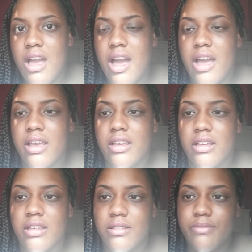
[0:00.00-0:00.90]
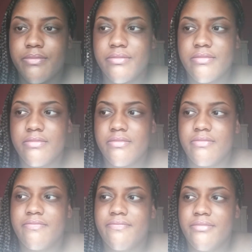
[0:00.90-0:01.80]
I
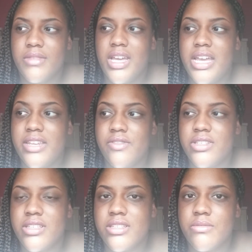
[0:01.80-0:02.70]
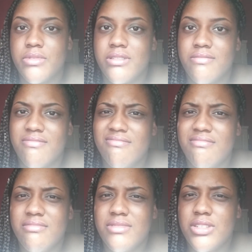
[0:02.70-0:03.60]
never seen someone
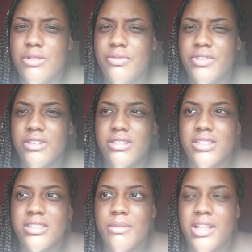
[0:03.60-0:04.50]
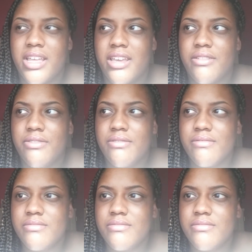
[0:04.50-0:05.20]
so fearless in my life,